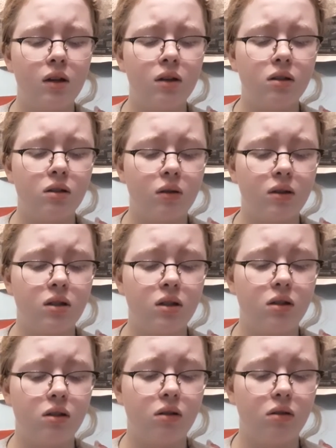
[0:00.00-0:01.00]
So I
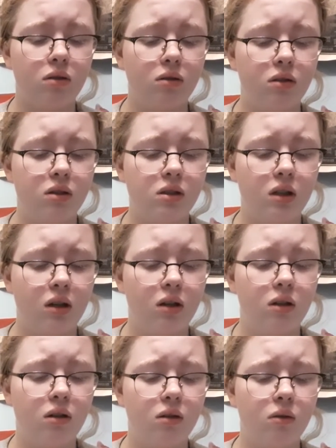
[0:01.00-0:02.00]
just said,
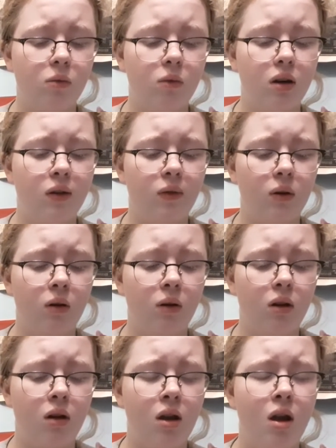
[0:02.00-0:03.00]
whatever.
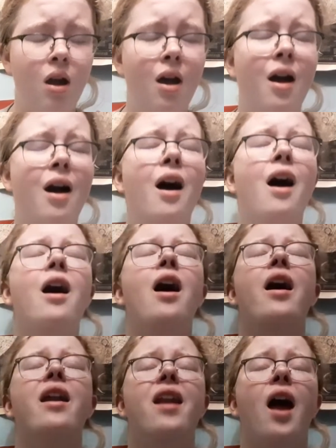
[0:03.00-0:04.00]

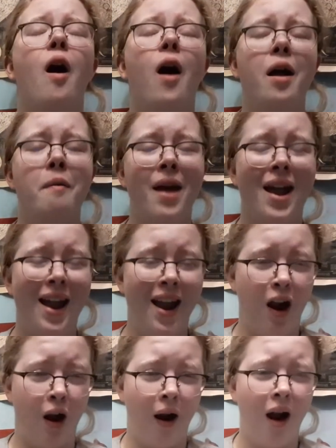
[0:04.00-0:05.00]
And now I'm
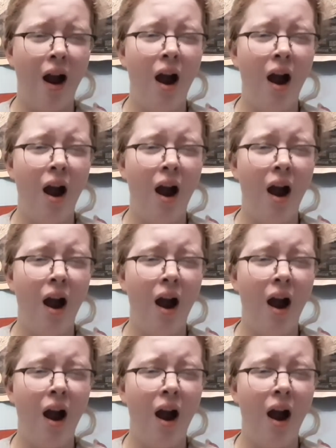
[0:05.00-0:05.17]
here.